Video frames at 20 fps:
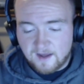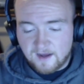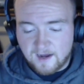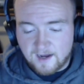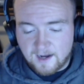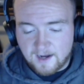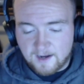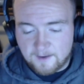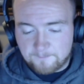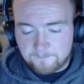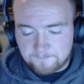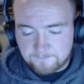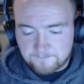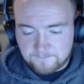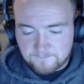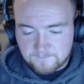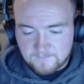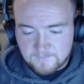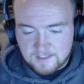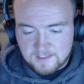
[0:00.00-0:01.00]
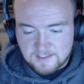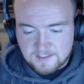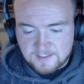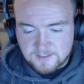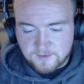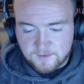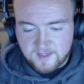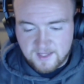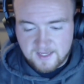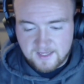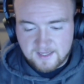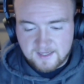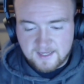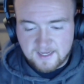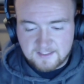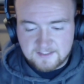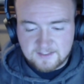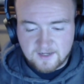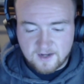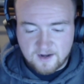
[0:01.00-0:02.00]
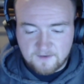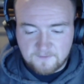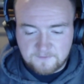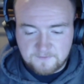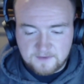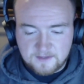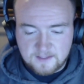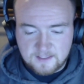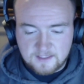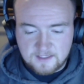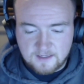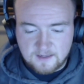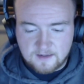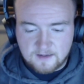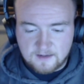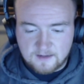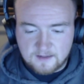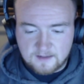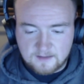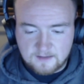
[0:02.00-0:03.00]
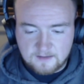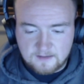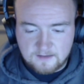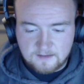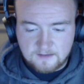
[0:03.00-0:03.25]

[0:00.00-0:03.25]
So they kicked off the